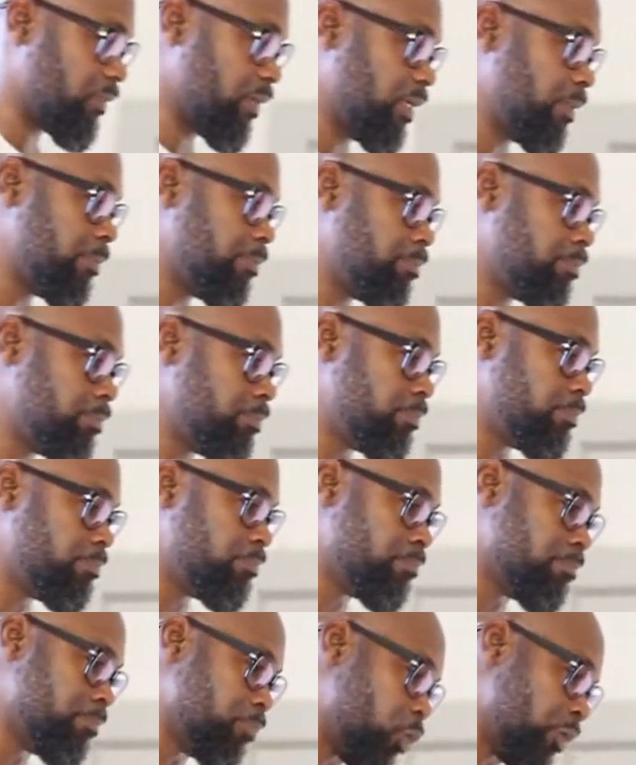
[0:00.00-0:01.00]
3
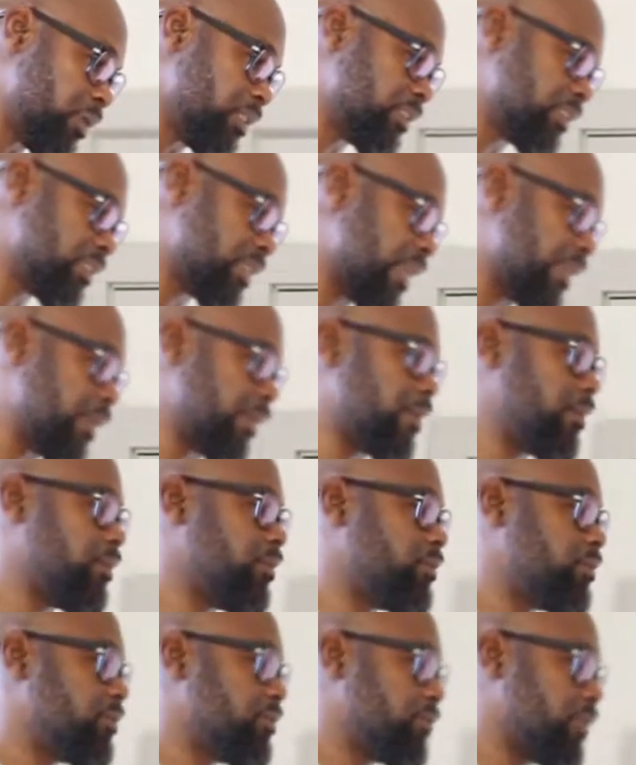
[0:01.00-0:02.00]
boys and a
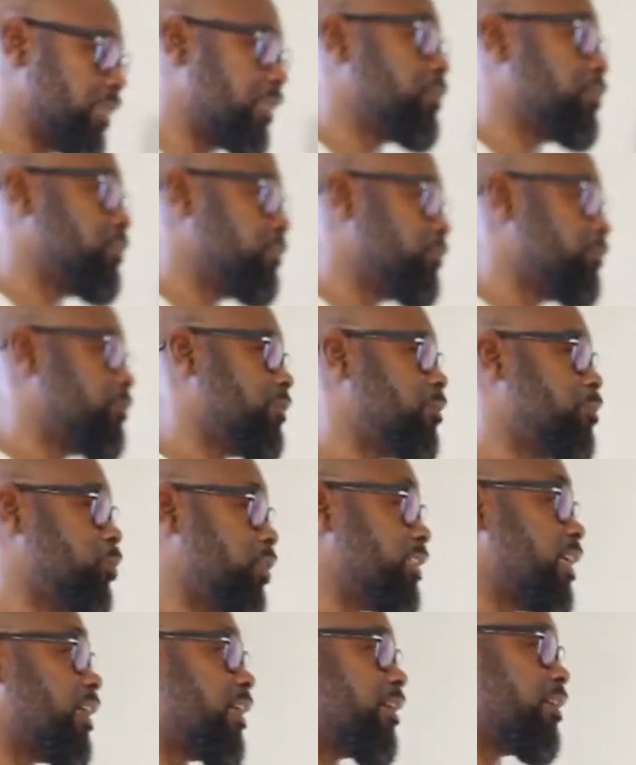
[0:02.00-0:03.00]
girl. Yeah, we were
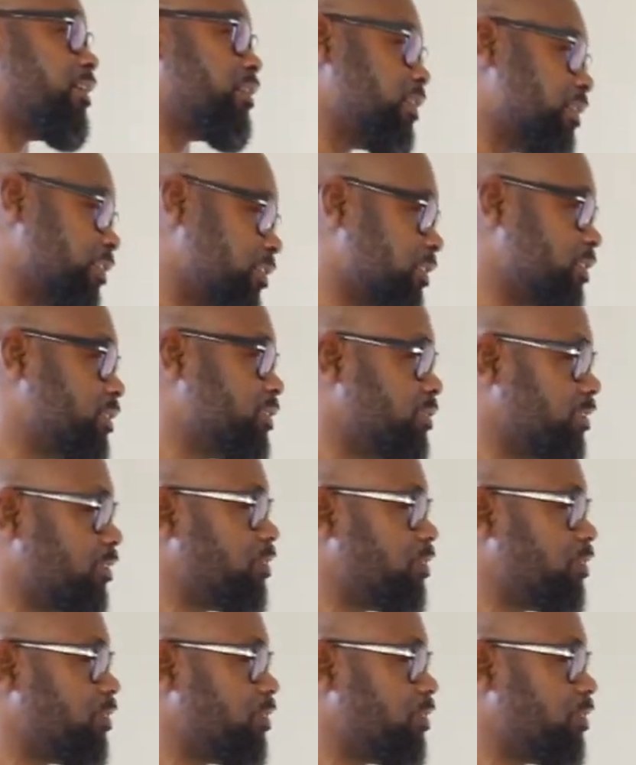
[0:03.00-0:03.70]
boys and girls then, not